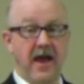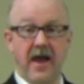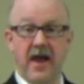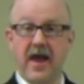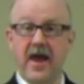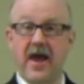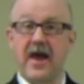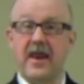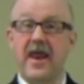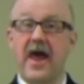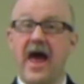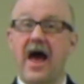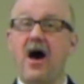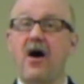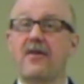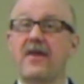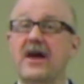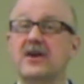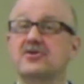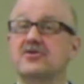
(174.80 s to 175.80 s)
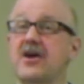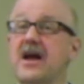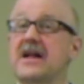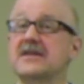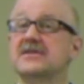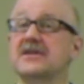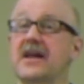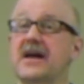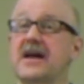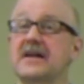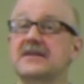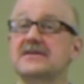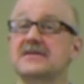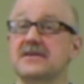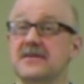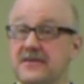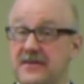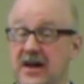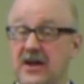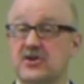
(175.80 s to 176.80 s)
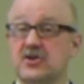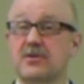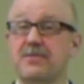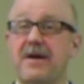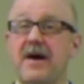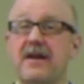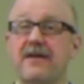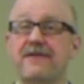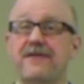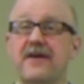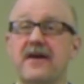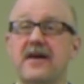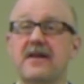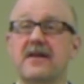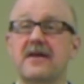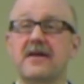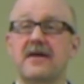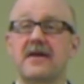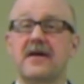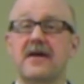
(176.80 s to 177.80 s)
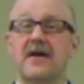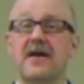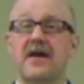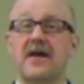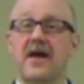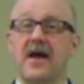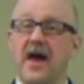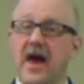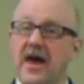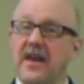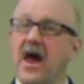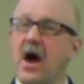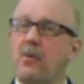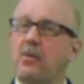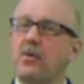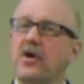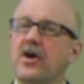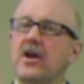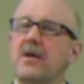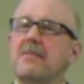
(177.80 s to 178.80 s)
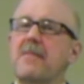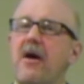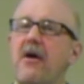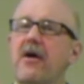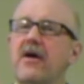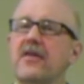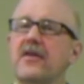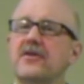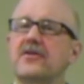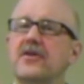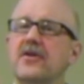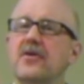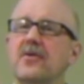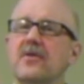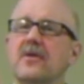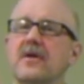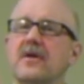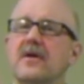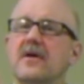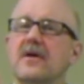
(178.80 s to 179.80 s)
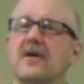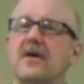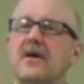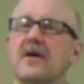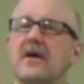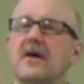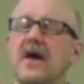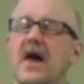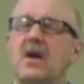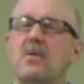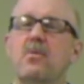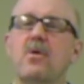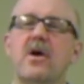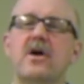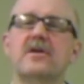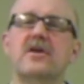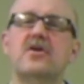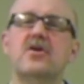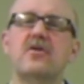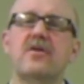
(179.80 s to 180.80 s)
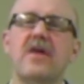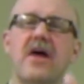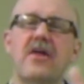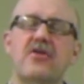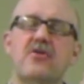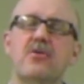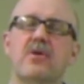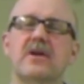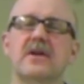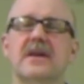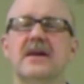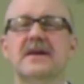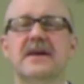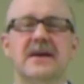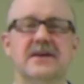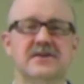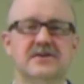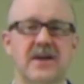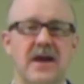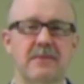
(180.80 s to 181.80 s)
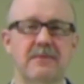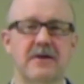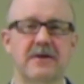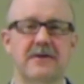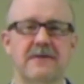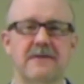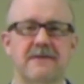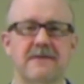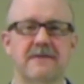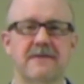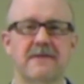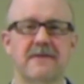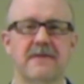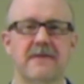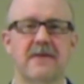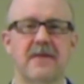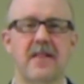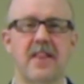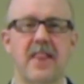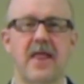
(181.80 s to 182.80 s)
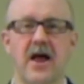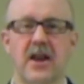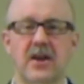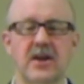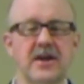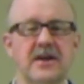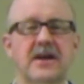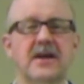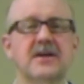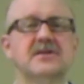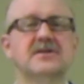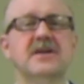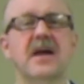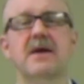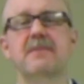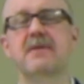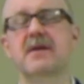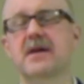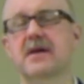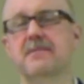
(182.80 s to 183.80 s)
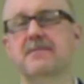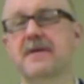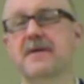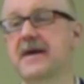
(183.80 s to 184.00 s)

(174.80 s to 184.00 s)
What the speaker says: and how that translates, that's your benefit, and now we're going to marry the 2. And we're going to do that through a linking statement. A linking statement can